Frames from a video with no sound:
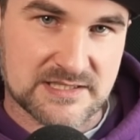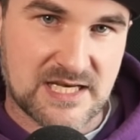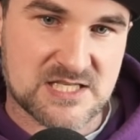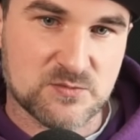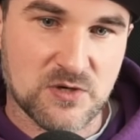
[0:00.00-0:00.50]
and
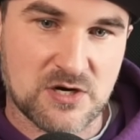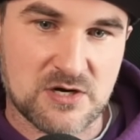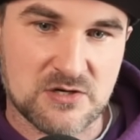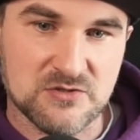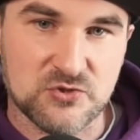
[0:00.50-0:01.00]
that's
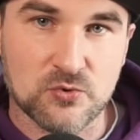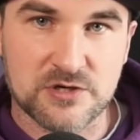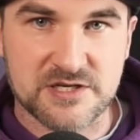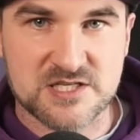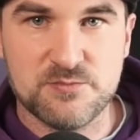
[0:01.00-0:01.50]
where
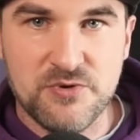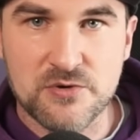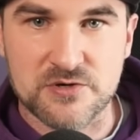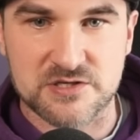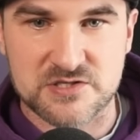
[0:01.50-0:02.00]
your
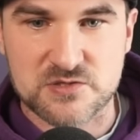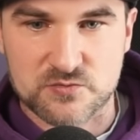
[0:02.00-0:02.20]
experience